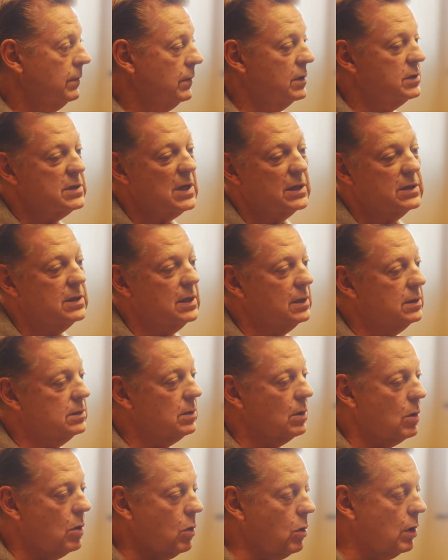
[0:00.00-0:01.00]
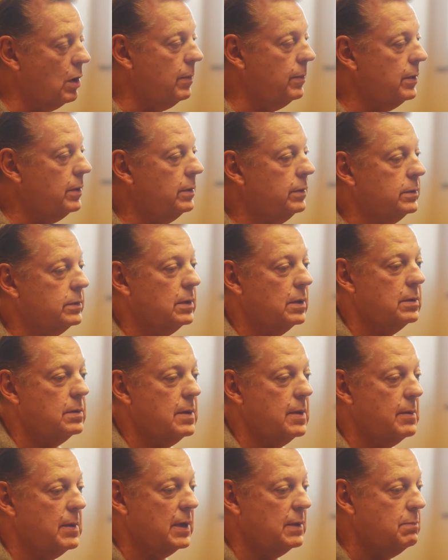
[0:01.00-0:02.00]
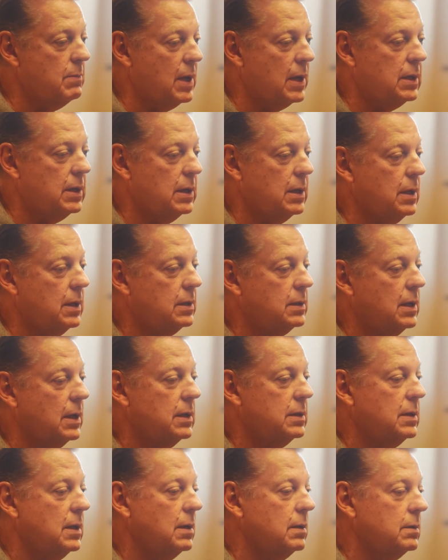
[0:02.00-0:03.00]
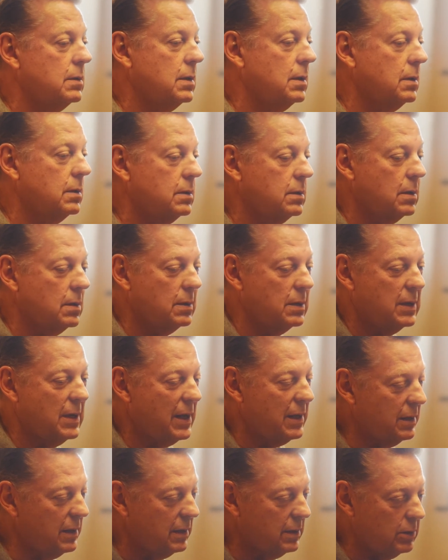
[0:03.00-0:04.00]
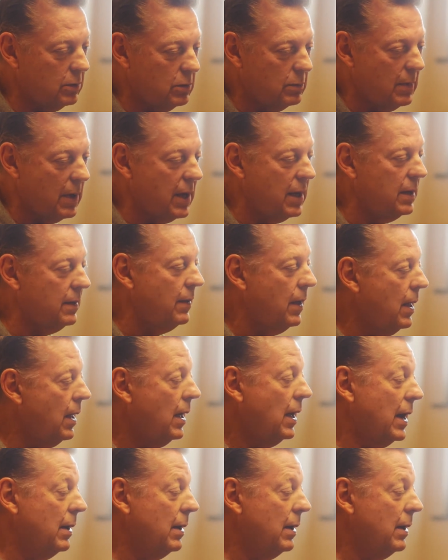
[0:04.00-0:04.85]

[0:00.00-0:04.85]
because I think they're horrible. They make money. They're inhumane.